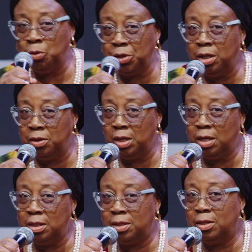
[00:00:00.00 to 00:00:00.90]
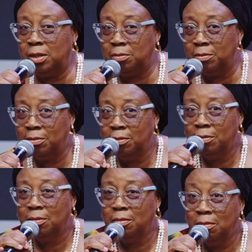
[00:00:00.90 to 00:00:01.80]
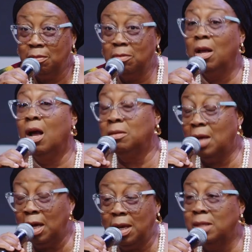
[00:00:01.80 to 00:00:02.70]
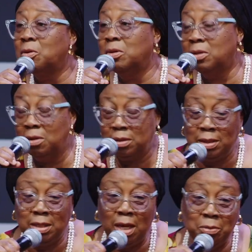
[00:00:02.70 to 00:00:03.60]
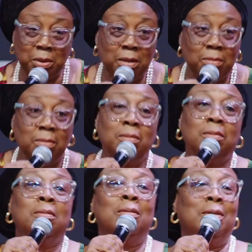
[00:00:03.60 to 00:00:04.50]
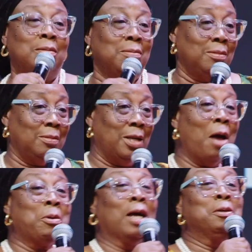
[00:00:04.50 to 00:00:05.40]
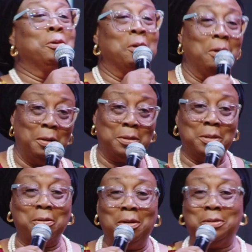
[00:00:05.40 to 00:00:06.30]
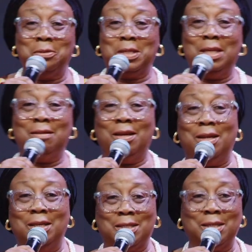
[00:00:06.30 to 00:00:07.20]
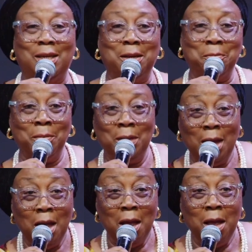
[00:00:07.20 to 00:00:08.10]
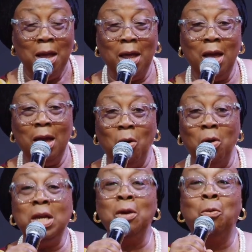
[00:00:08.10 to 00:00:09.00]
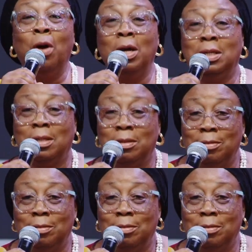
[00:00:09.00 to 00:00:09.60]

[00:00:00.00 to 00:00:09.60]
2, 3, release 3. That yes was not genuine. How can you know Lotus 1, 2, 3, release 3? Only Word.